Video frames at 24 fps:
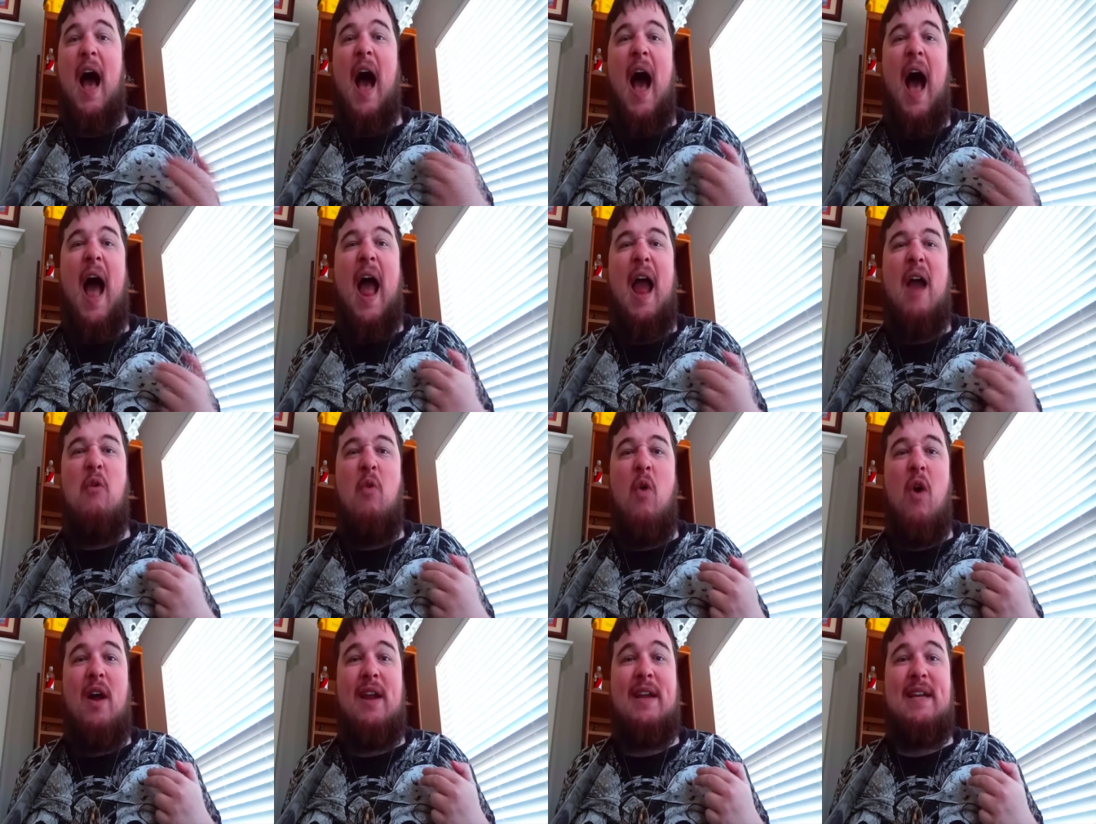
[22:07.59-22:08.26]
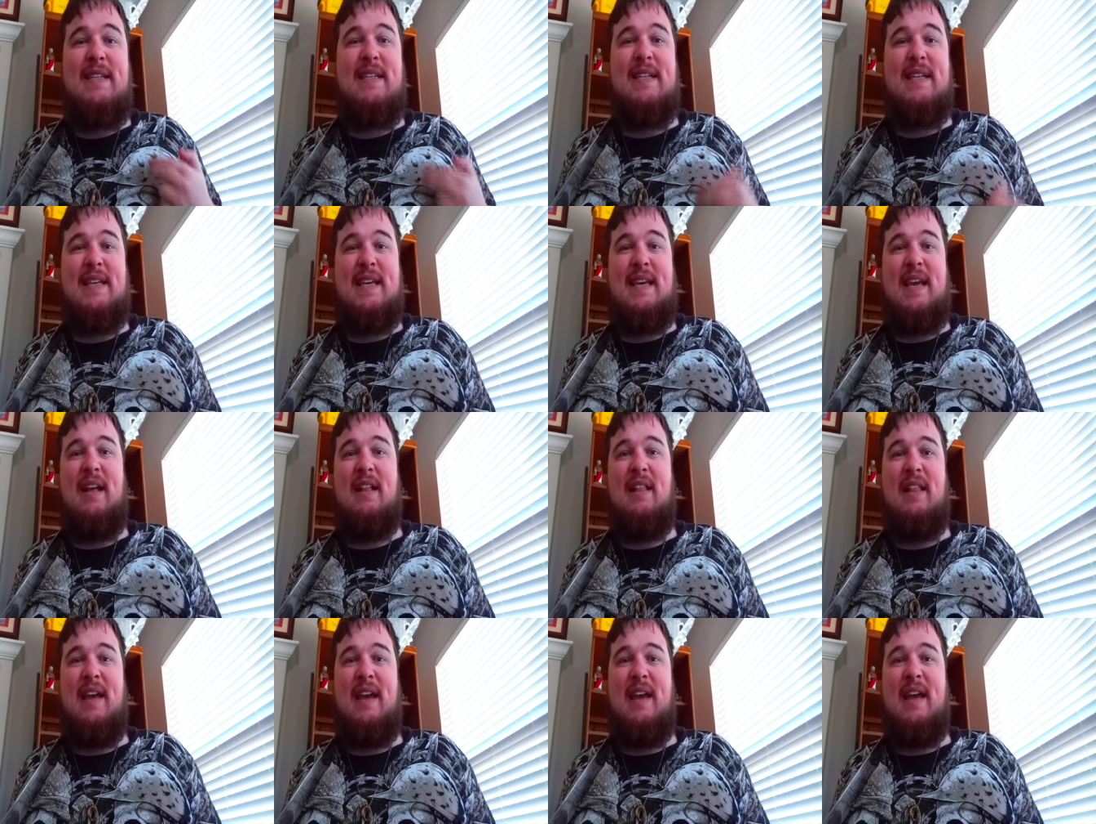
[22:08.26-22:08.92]
I wanted to
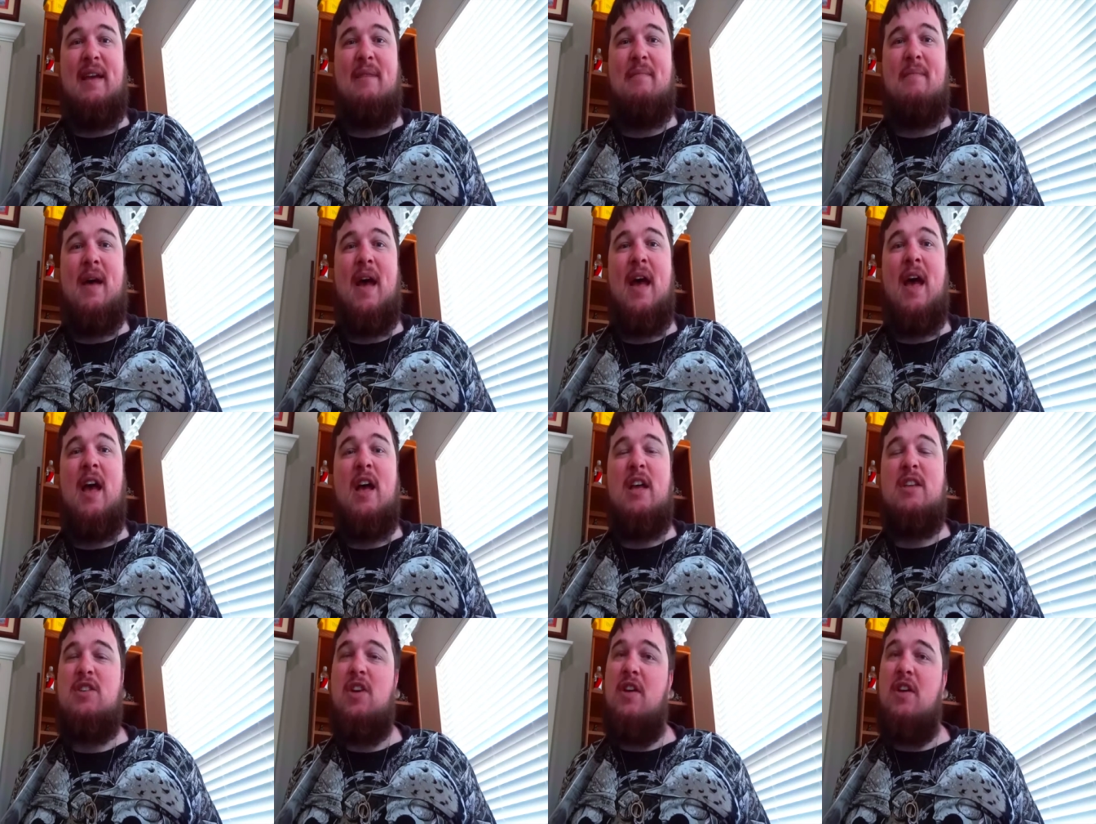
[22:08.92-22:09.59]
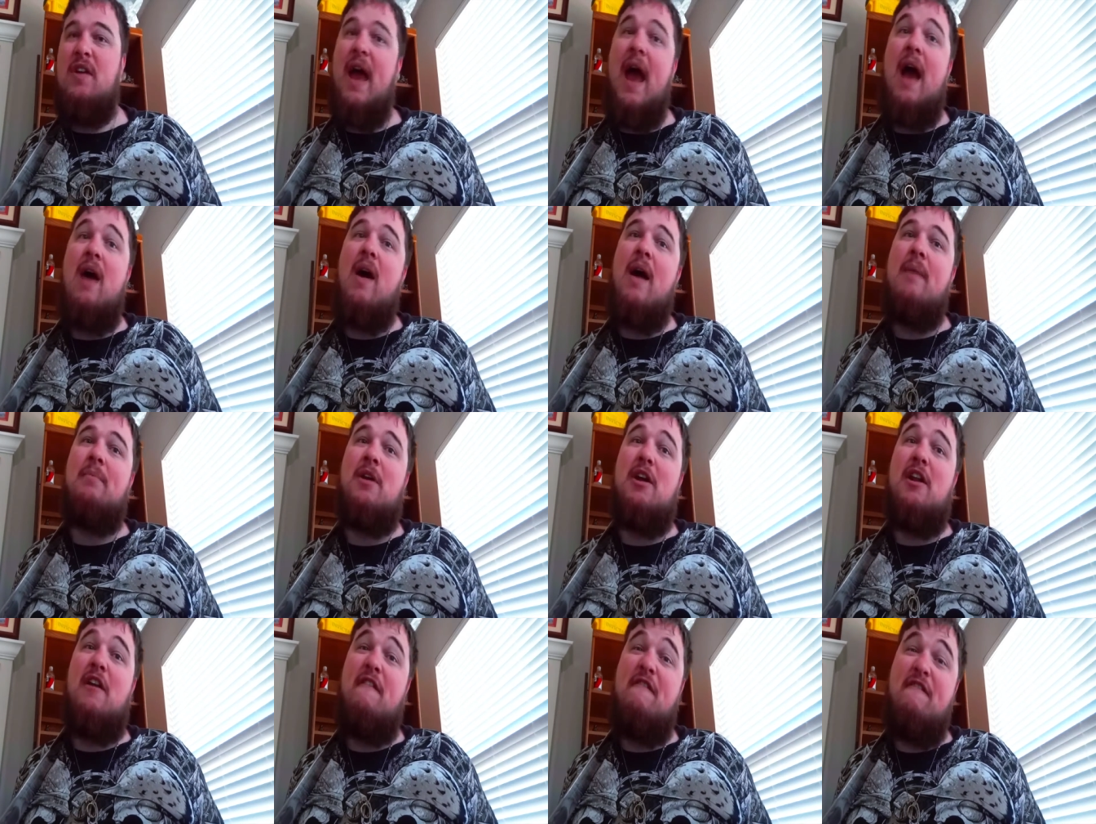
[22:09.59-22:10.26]
kill him, so now I'm
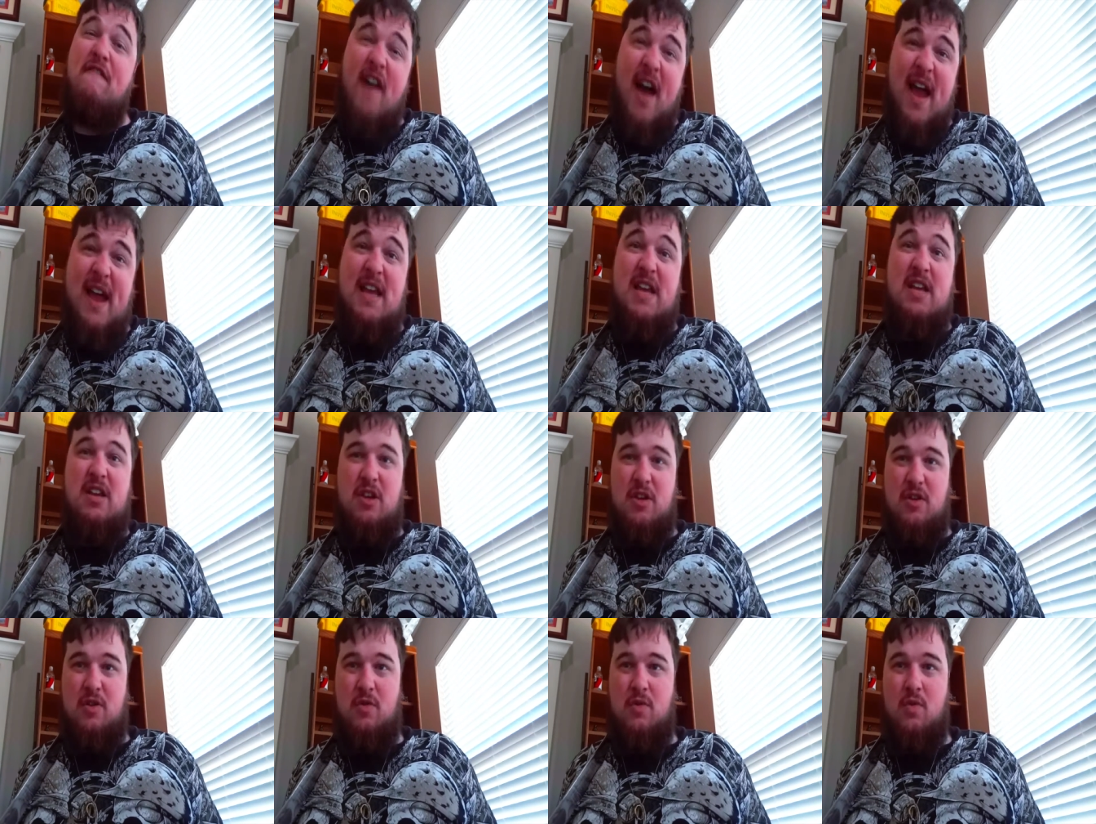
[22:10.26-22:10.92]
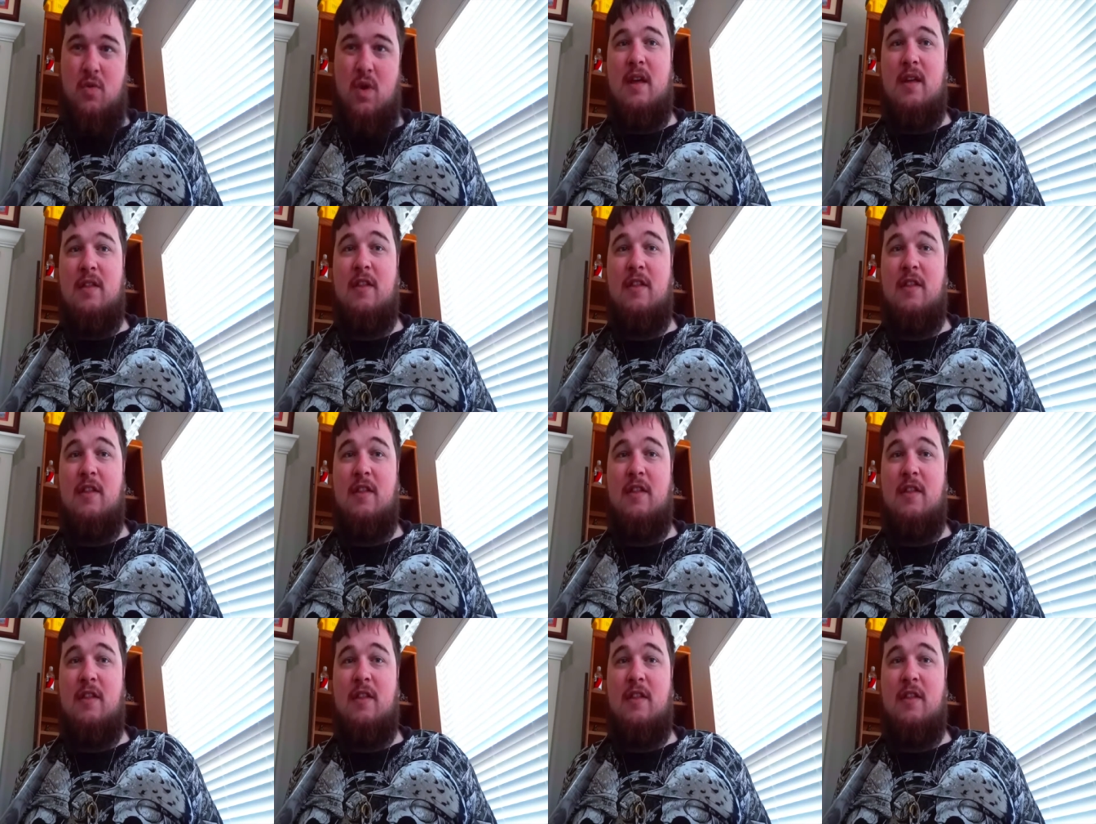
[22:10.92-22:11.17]
gonna fight you.